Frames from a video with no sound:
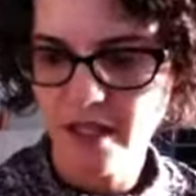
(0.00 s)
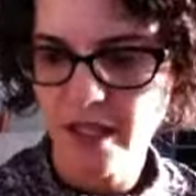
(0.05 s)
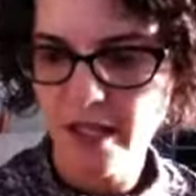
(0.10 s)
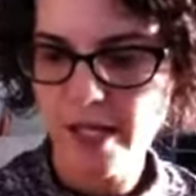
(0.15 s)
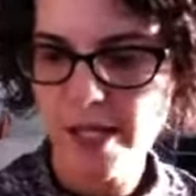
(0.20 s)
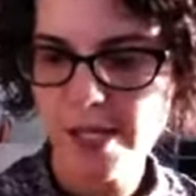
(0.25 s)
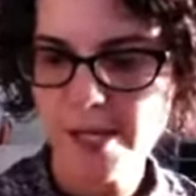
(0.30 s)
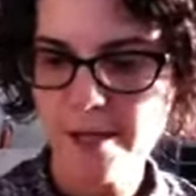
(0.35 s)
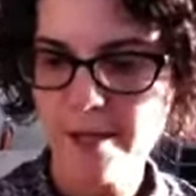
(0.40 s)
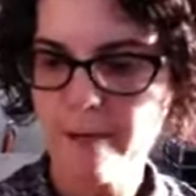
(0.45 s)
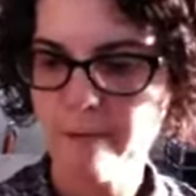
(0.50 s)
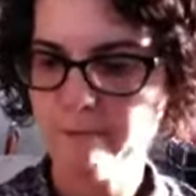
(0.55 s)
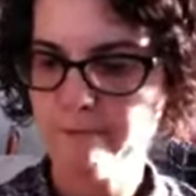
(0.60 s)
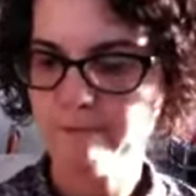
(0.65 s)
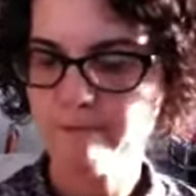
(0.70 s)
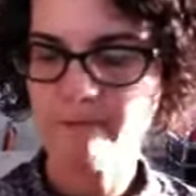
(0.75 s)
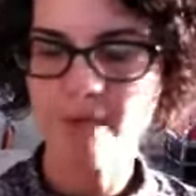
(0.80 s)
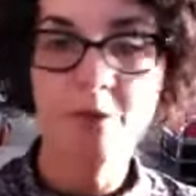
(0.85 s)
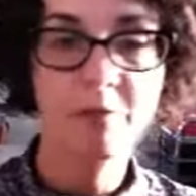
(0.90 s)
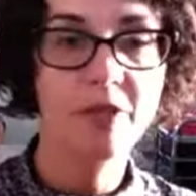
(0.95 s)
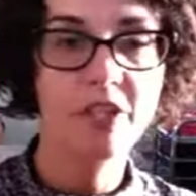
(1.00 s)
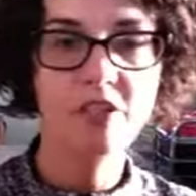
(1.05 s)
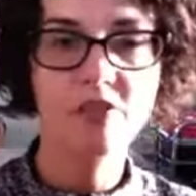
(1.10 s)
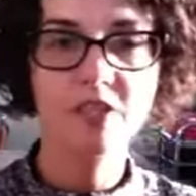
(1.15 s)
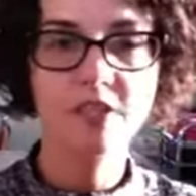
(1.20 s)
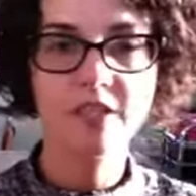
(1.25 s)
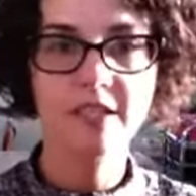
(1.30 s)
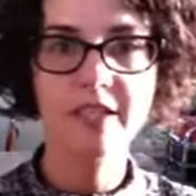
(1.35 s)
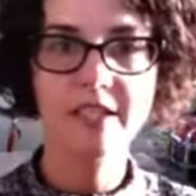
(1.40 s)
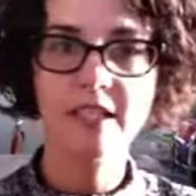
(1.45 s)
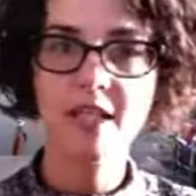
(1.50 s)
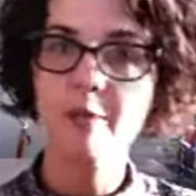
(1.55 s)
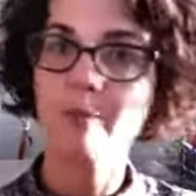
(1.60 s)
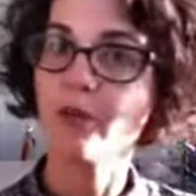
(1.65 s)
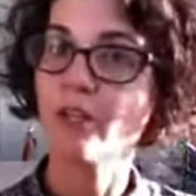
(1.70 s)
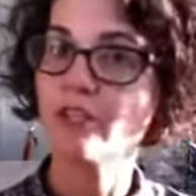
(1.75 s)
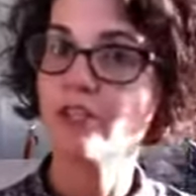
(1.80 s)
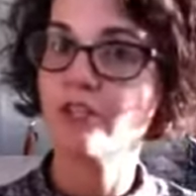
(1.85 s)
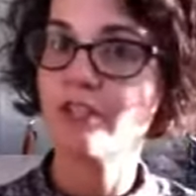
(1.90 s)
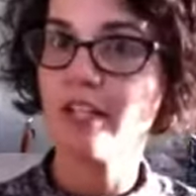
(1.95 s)
But you can look it up
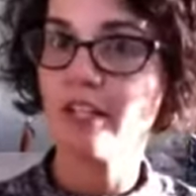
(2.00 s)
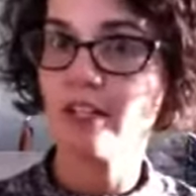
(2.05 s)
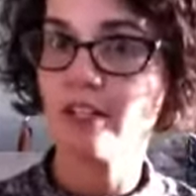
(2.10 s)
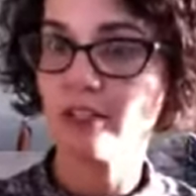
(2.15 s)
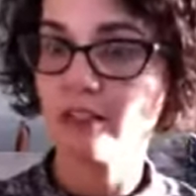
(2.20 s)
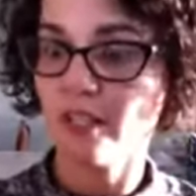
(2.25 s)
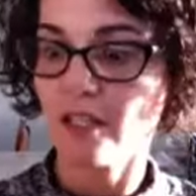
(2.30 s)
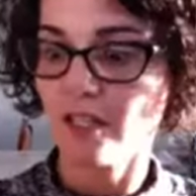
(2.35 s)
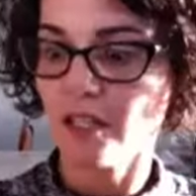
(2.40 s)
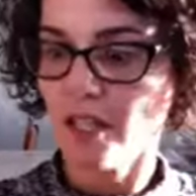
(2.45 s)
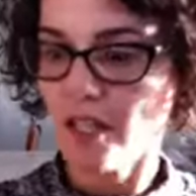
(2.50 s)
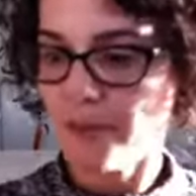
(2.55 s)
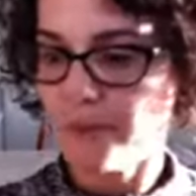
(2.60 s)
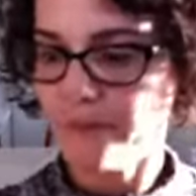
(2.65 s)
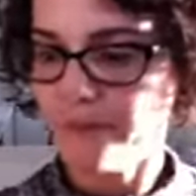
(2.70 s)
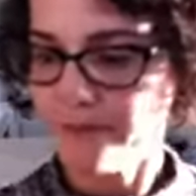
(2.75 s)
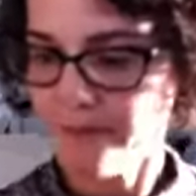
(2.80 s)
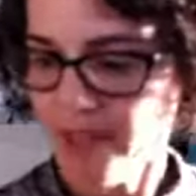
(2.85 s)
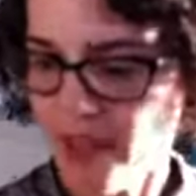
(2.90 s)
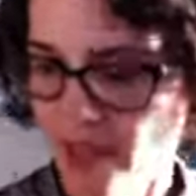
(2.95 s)
on doterra.com.